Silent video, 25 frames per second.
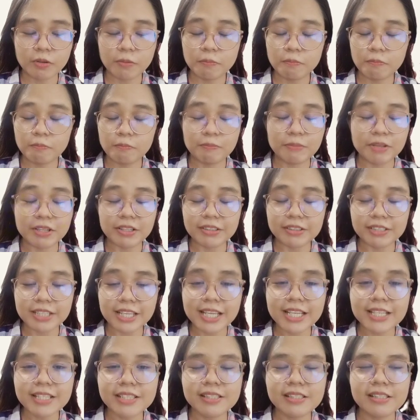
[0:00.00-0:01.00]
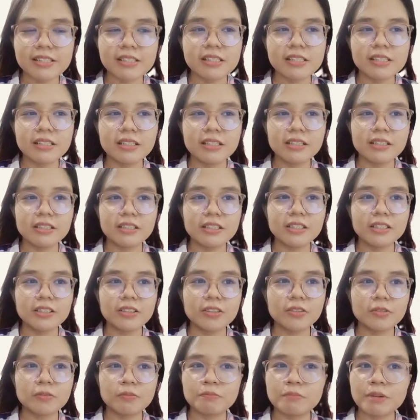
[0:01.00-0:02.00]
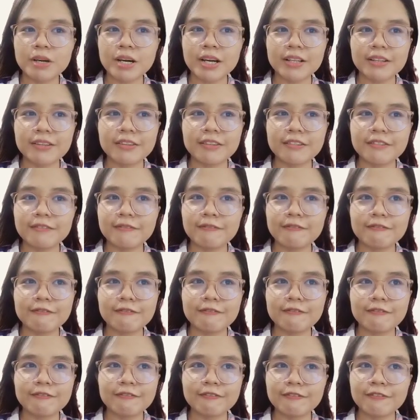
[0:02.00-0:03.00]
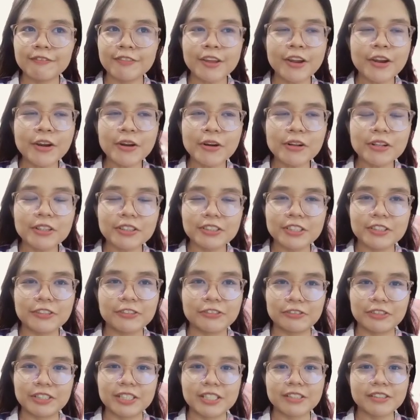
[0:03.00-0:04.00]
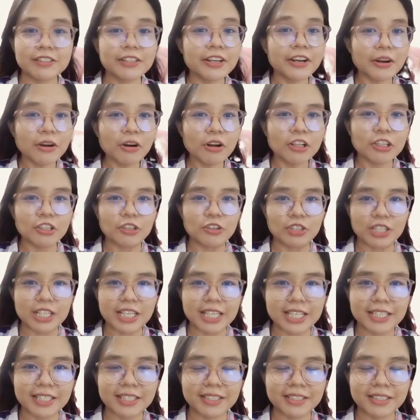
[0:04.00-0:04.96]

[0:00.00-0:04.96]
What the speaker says: buildings, but they're all different. They're all unique.